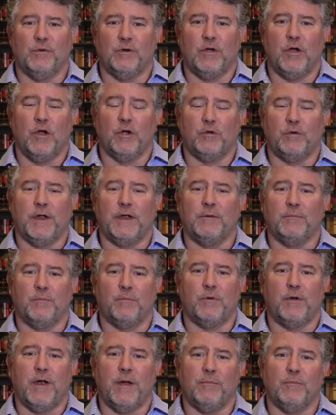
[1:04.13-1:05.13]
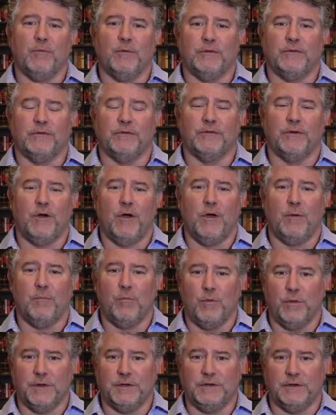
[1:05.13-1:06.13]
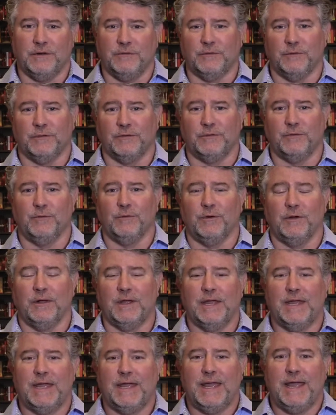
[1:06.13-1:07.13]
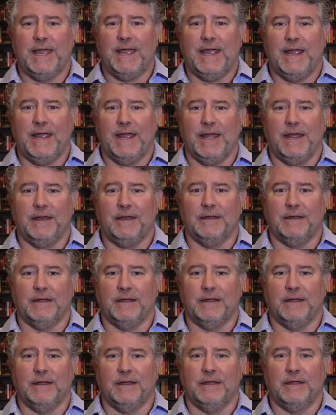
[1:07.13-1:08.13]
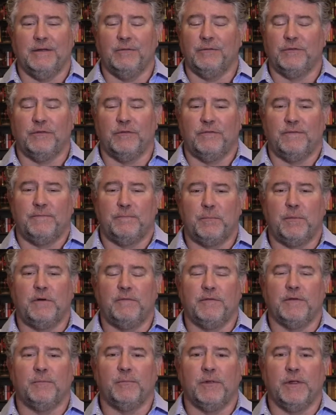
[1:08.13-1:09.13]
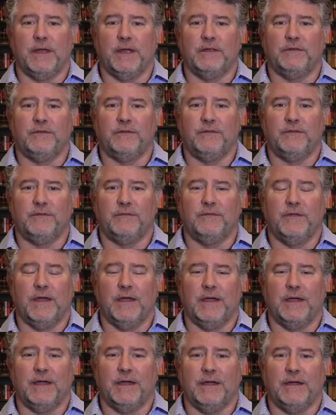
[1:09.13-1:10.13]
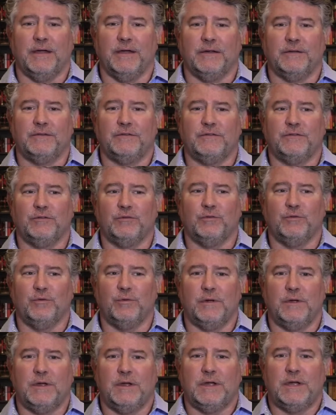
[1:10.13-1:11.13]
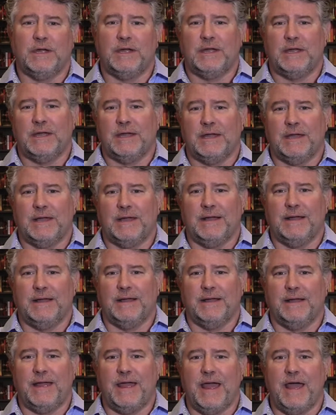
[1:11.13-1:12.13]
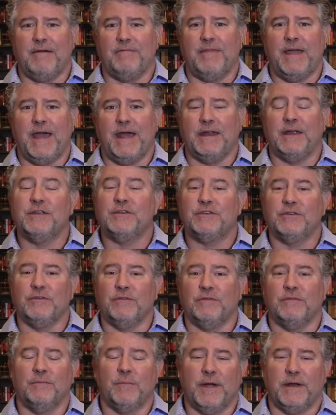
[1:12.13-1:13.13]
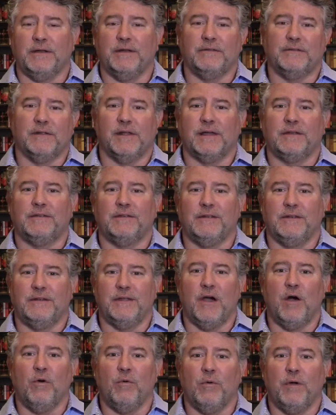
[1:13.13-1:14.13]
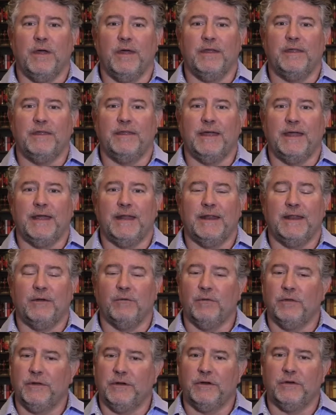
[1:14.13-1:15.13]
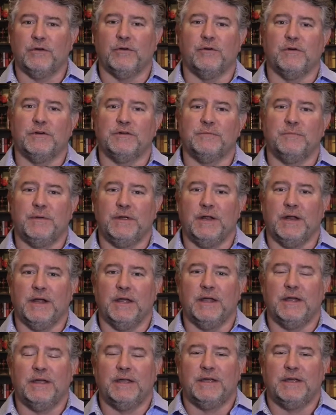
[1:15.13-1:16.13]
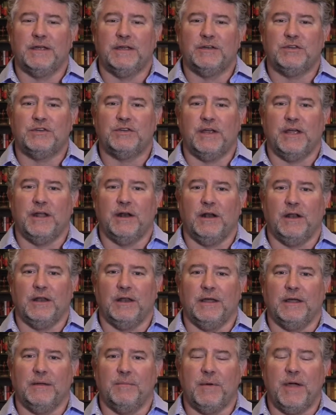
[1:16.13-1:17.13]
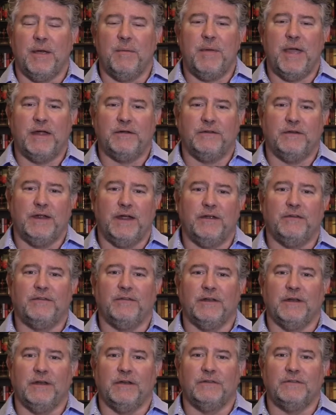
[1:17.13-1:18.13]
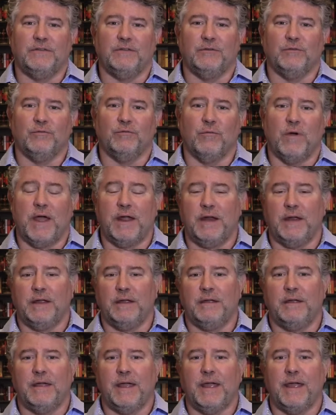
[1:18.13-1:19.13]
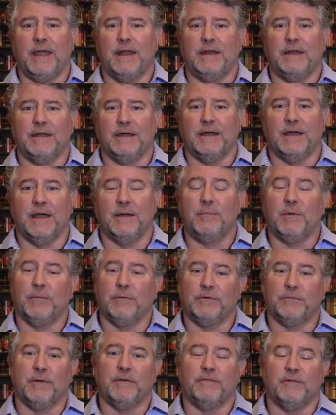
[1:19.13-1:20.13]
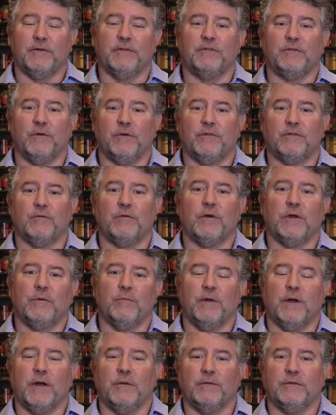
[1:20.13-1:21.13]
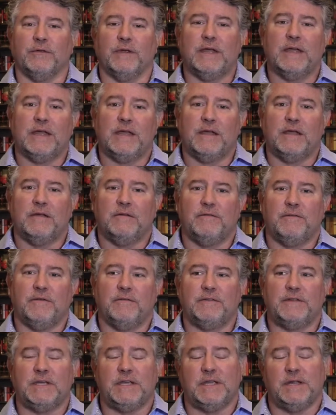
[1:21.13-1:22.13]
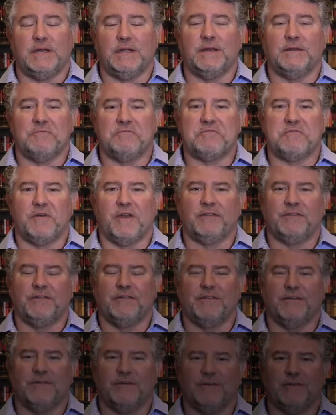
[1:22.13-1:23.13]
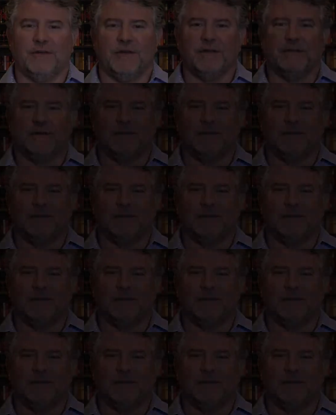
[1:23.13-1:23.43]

called Creighton Prep, which is an all-boy Jesuit school. And it was the perfect place to have that issue of my dyslexia dealt with, and they really encouraged me to channel my imagination into writing, and I published my first short story when I was 15, and the rest is history.